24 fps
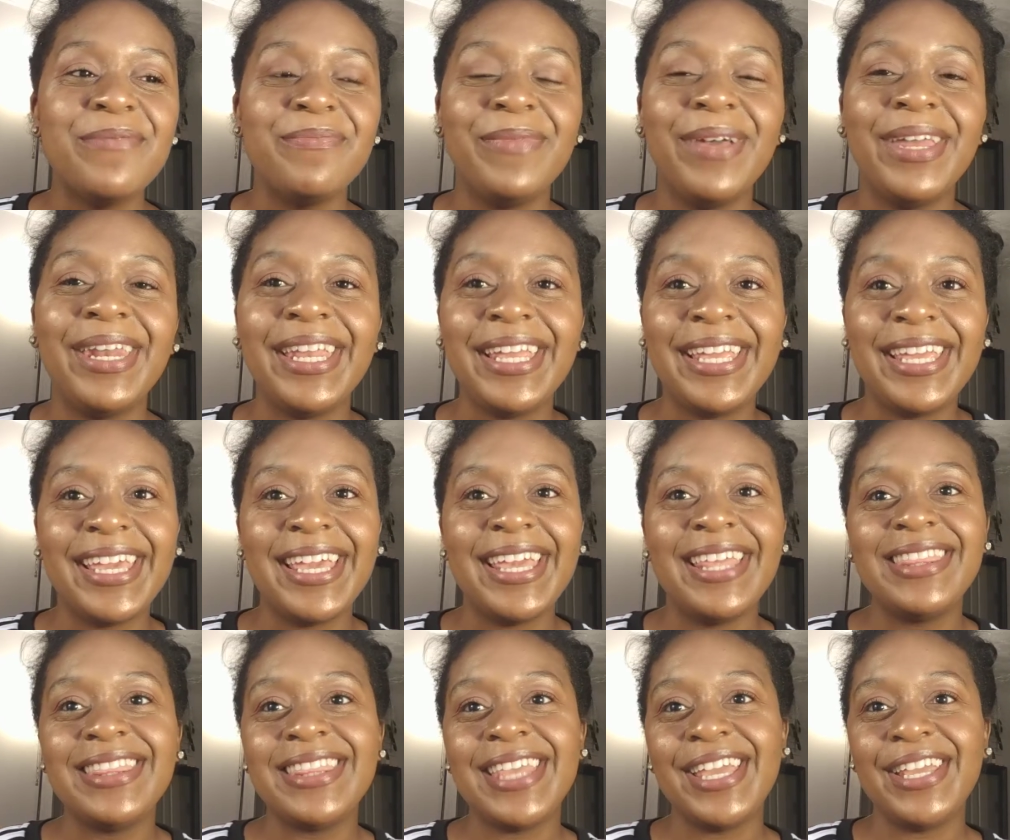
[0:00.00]
But
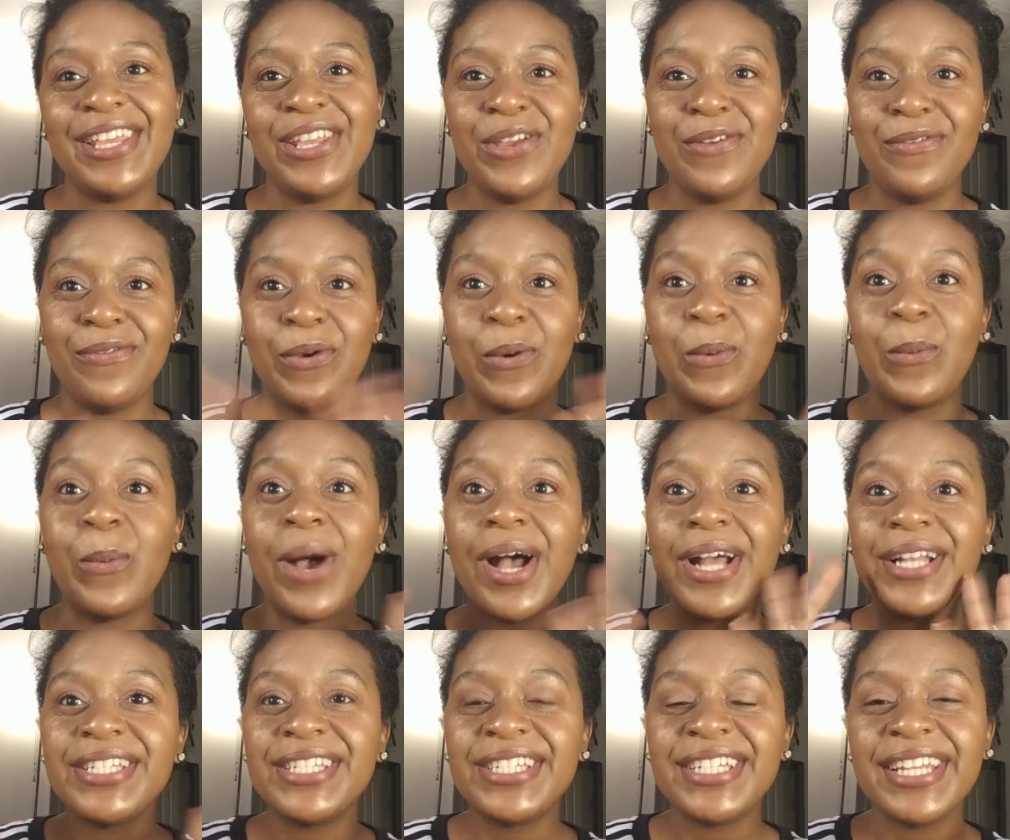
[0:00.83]
again, thank you for
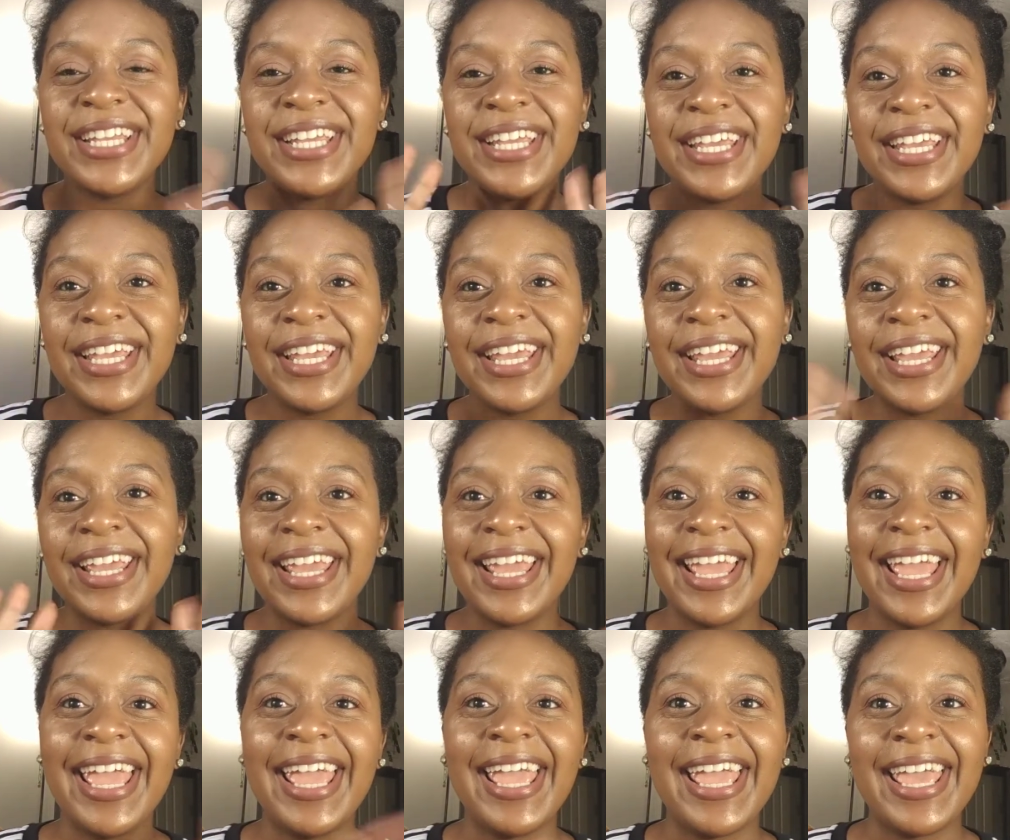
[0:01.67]
watching
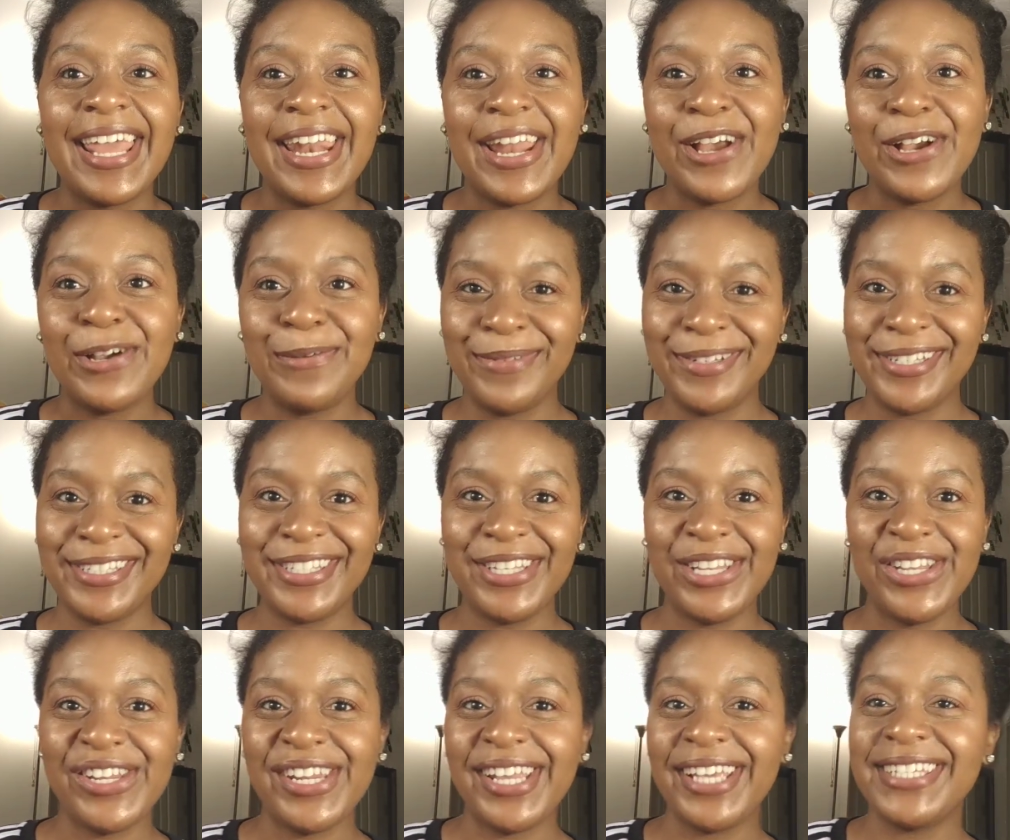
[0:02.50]
and I hope to
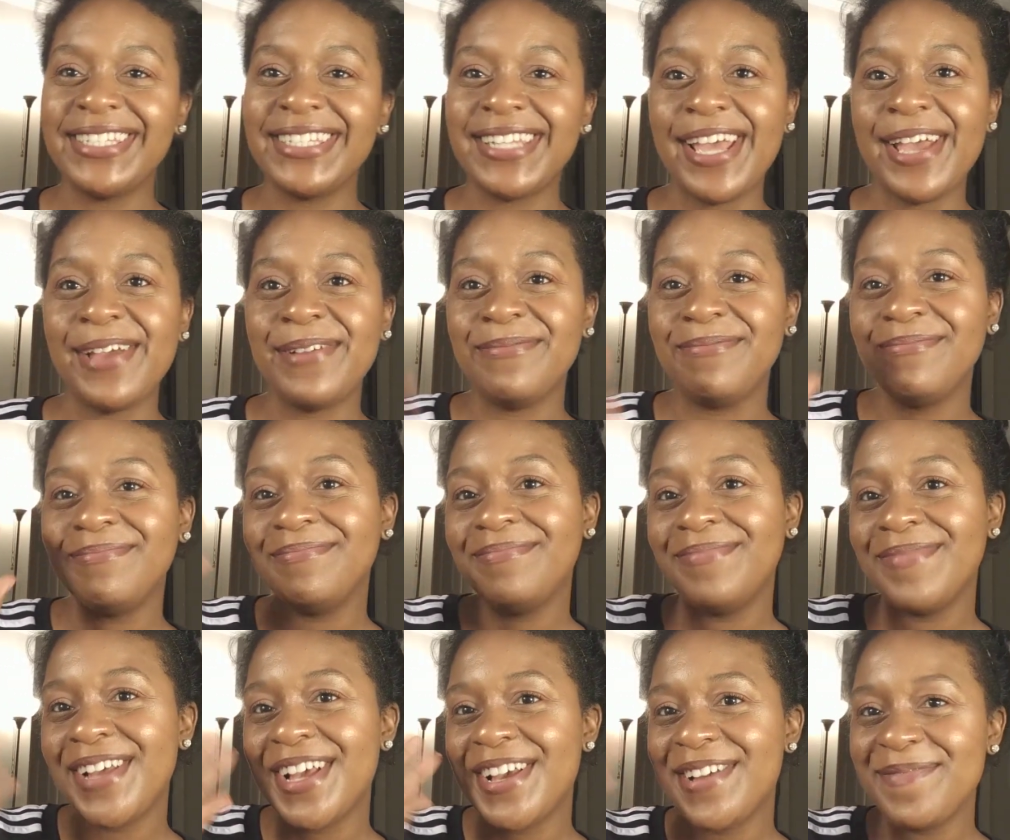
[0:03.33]
see you next time.
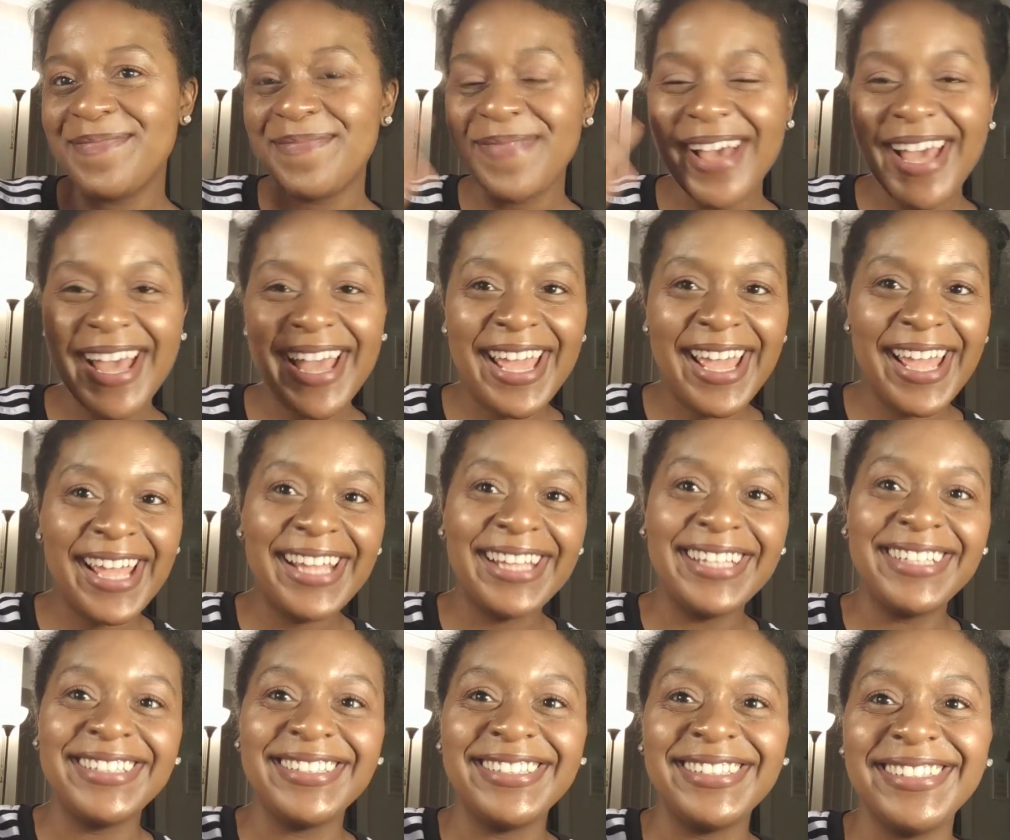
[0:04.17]

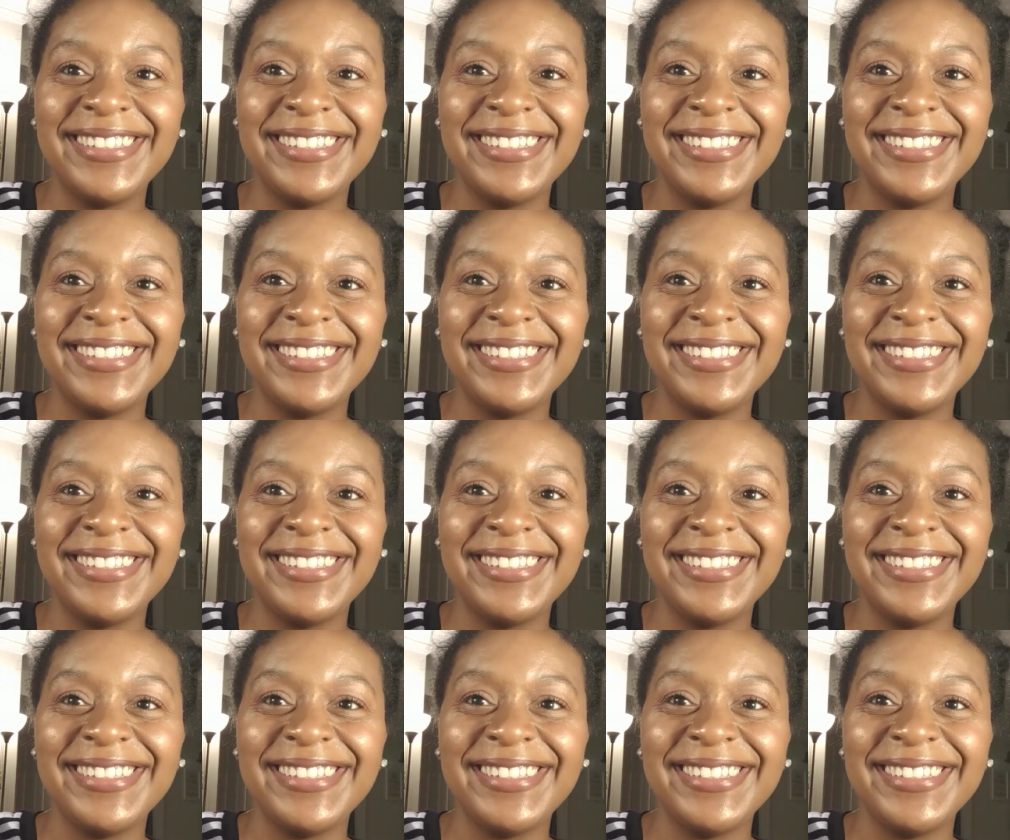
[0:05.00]
Bye.